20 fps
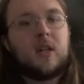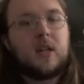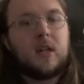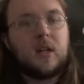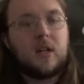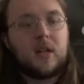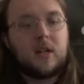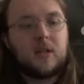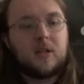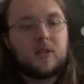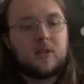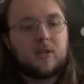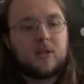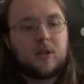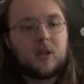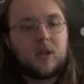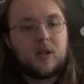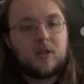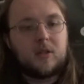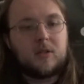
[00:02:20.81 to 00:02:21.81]

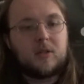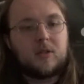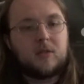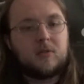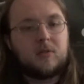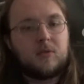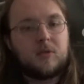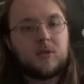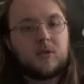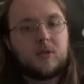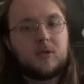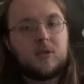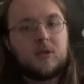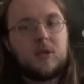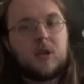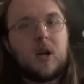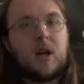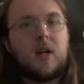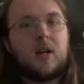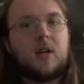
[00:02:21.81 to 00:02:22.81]
Zordon was
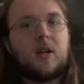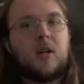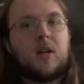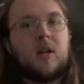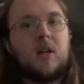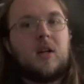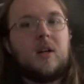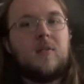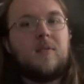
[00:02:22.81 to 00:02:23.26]
cool. I